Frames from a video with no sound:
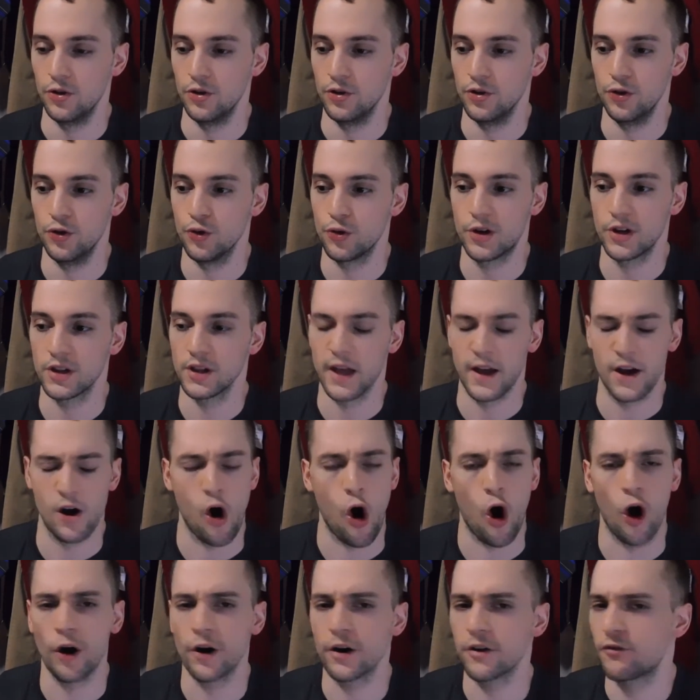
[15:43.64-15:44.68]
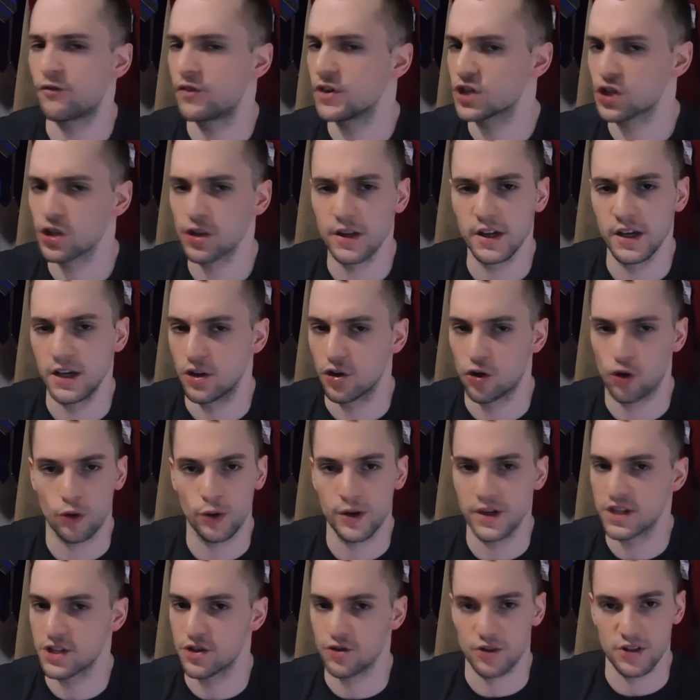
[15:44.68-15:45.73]
you can like artificially
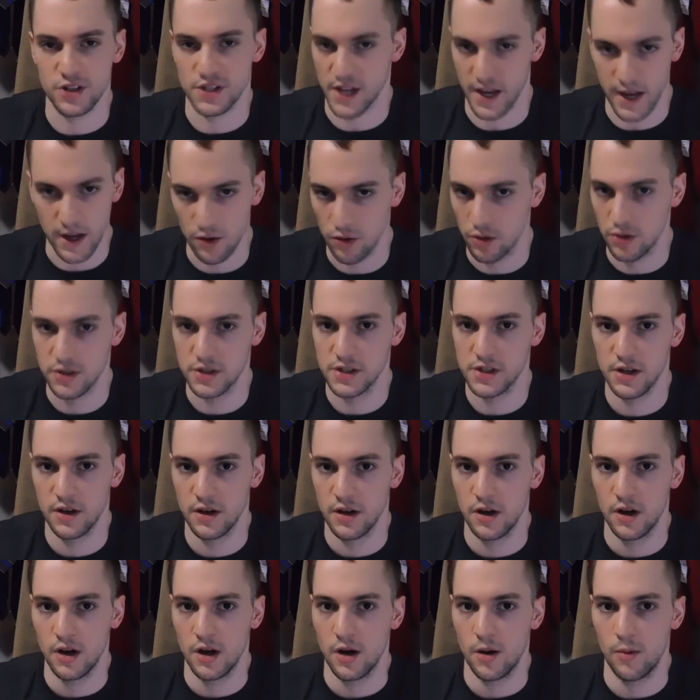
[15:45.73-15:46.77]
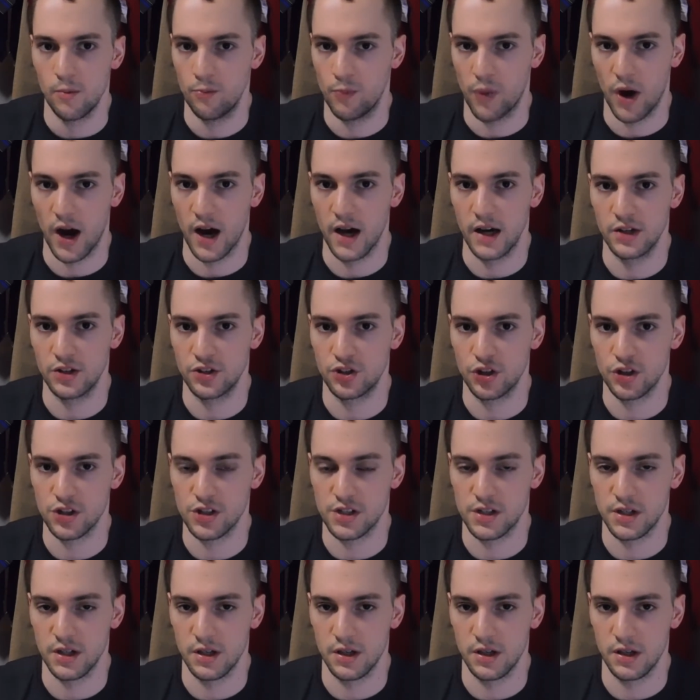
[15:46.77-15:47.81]
increase your sales by
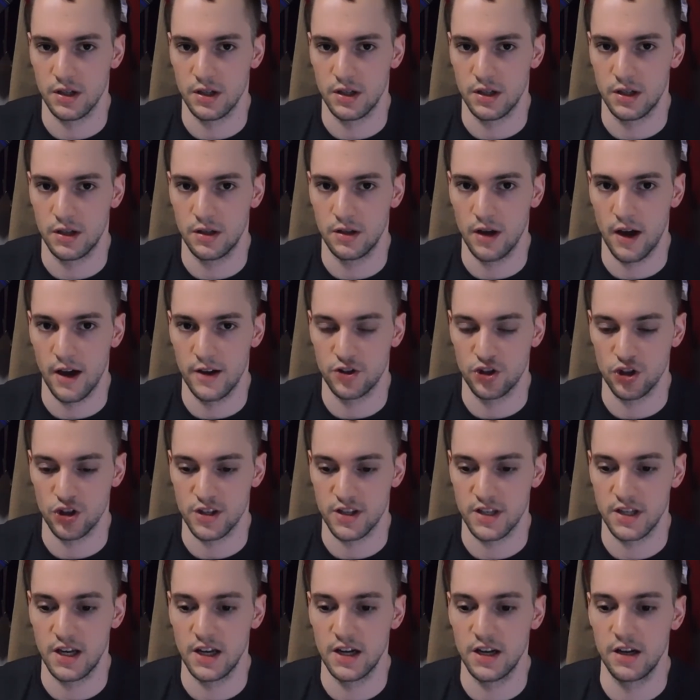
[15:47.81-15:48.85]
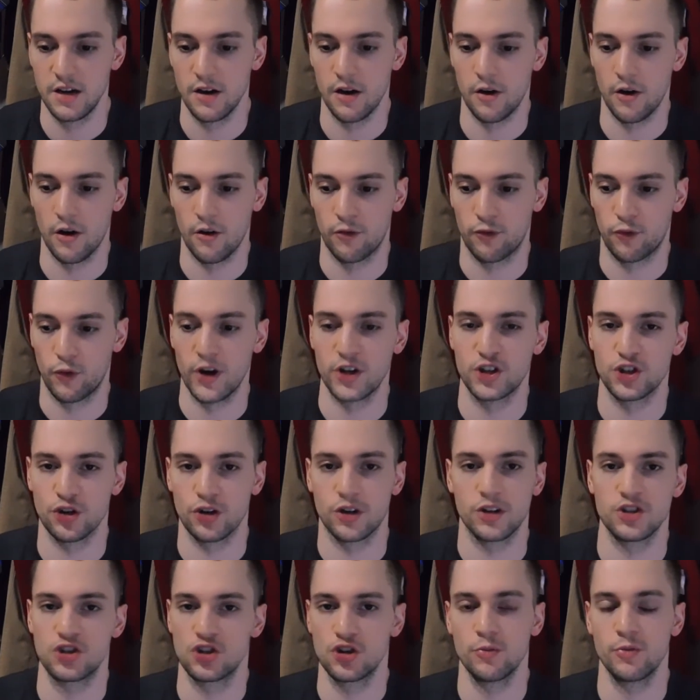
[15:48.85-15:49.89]
just getting a fresher
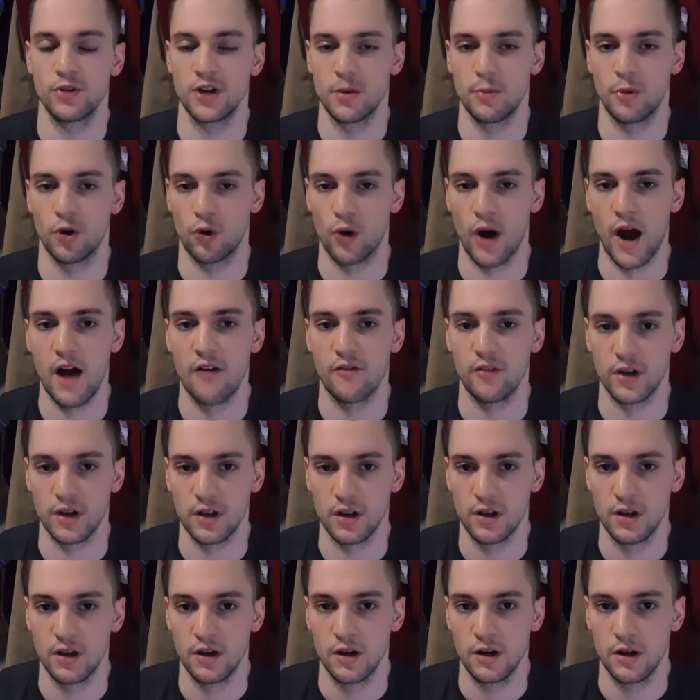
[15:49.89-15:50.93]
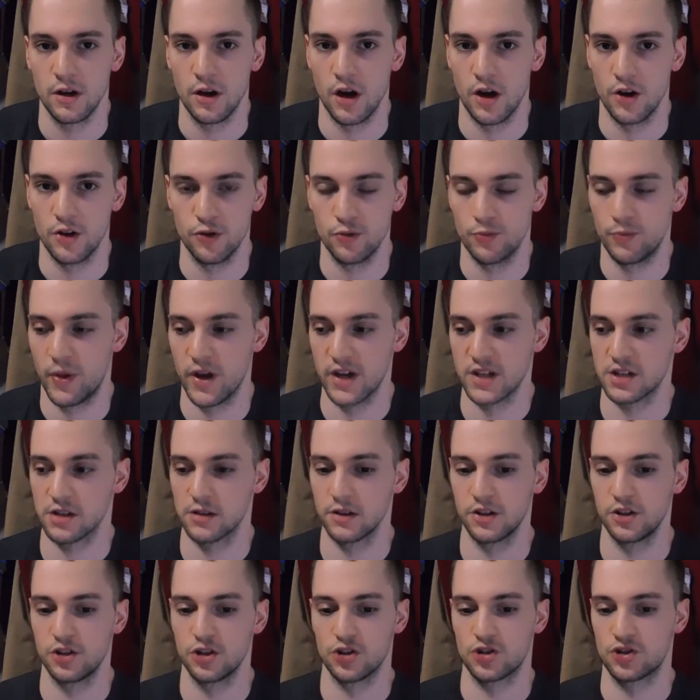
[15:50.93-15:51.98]
consumer demographic. You
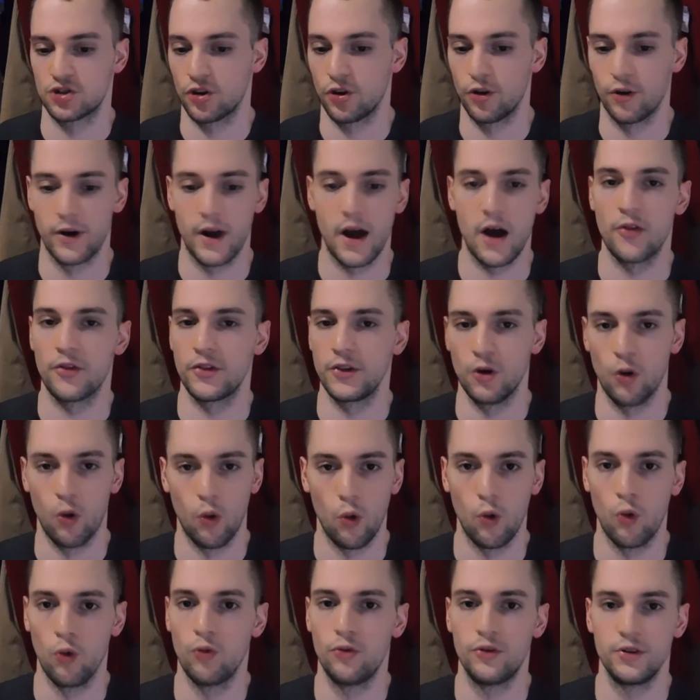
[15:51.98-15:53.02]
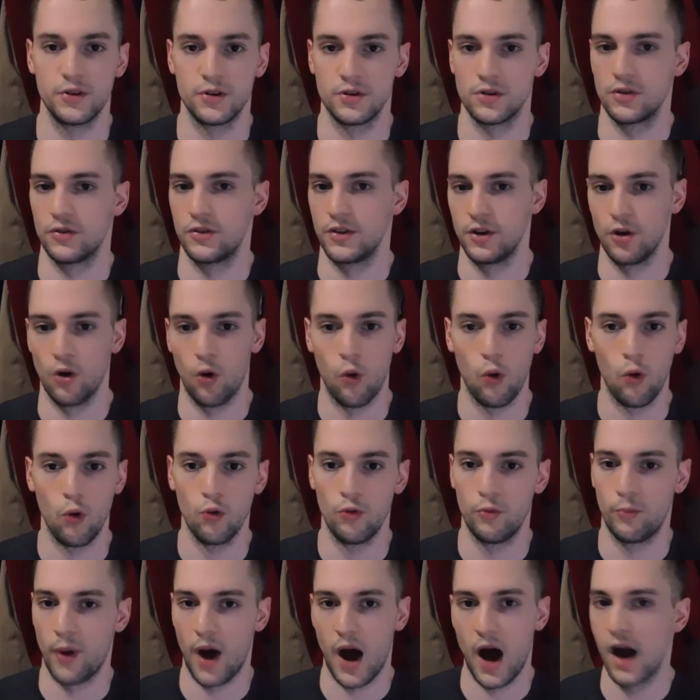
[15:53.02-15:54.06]
basically just turn out the
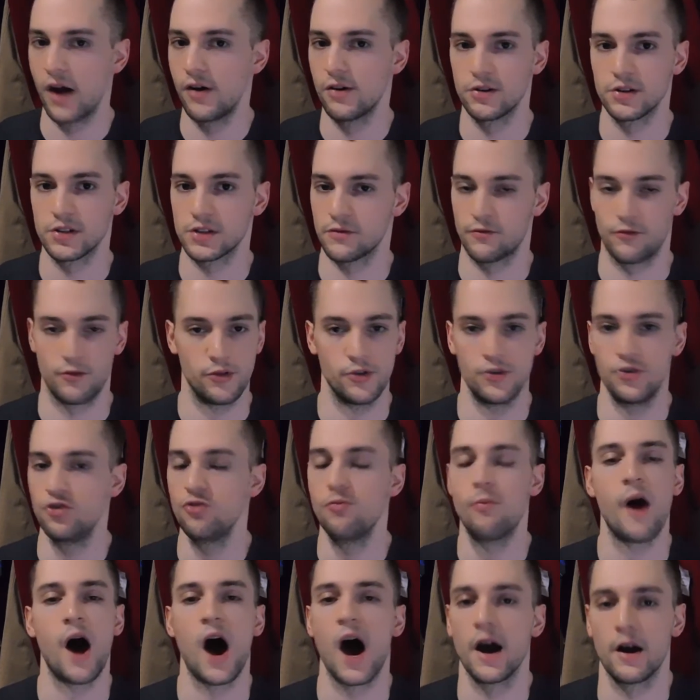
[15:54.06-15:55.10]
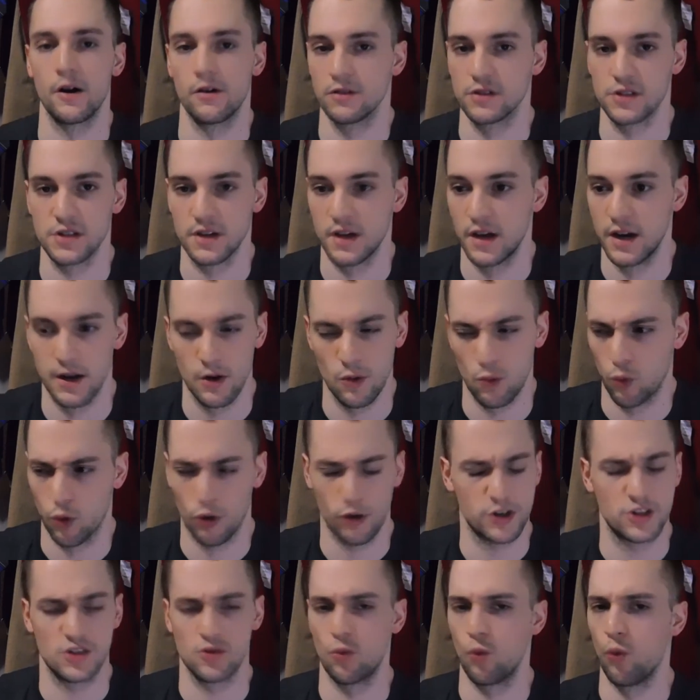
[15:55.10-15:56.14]
old buyers for new buyers, and it
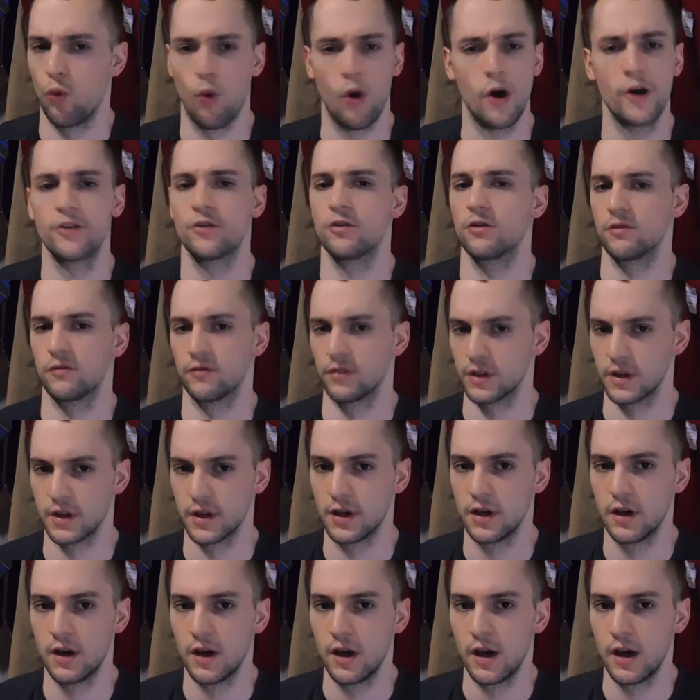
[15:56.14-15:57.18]
works wonderfully.